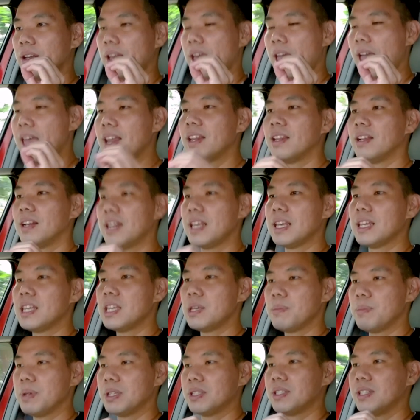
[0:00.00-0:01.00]
And the lane
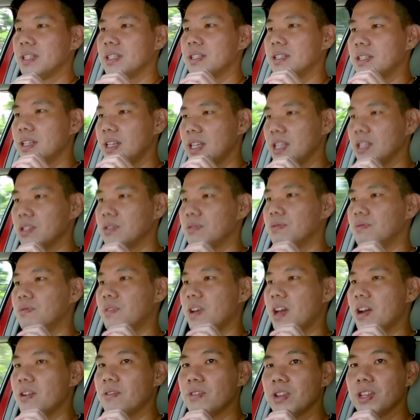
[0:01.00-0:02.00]
keep assist is
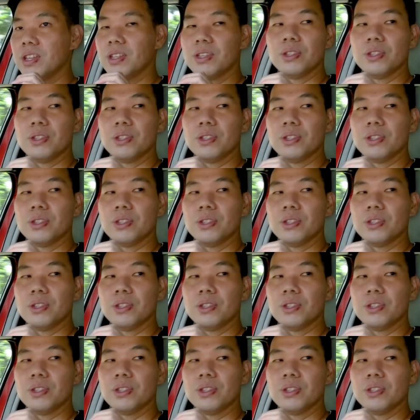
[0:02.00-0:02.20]
very